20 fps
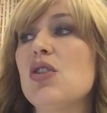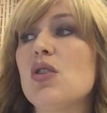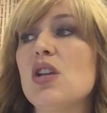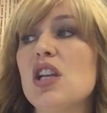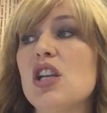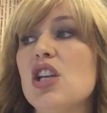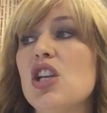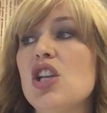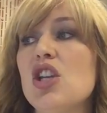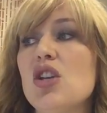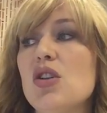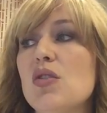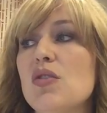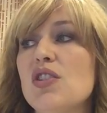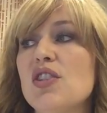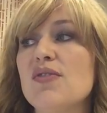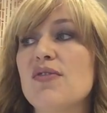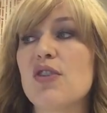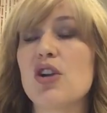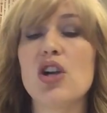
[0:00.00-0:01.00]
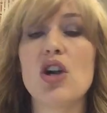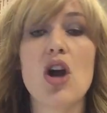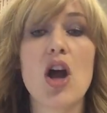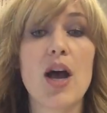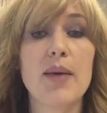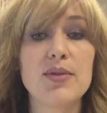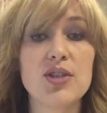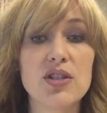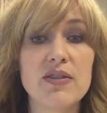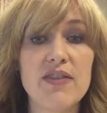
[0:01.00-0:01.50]
you can use for your
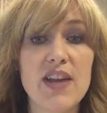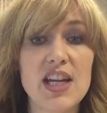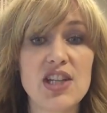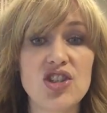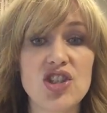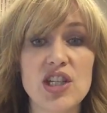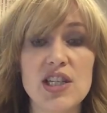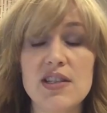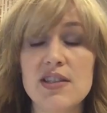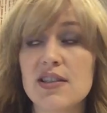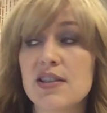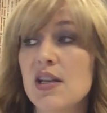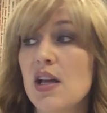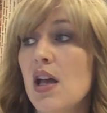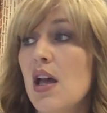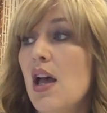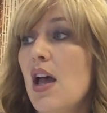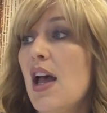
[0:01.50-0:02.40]
observations.